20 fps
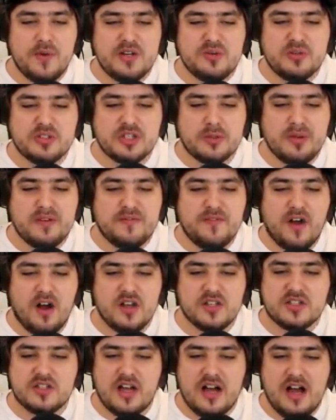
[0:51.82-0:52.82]
which one's going to be
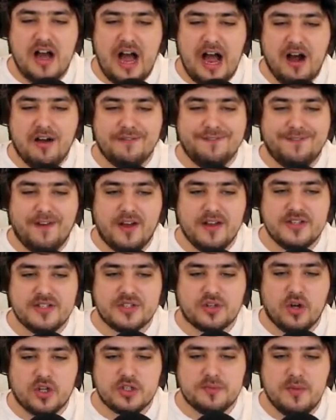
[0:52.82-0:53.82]
faster out of Flying
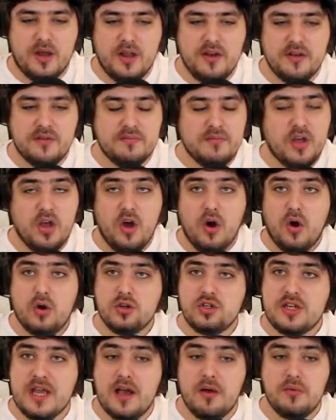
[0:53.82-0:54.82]
Scotsman
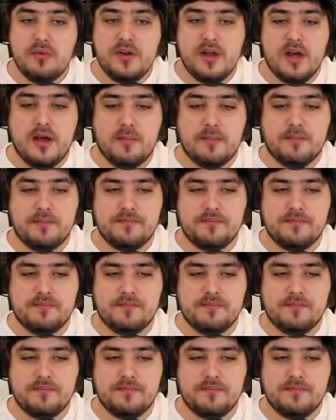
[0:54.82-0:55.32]
or Cheltenham.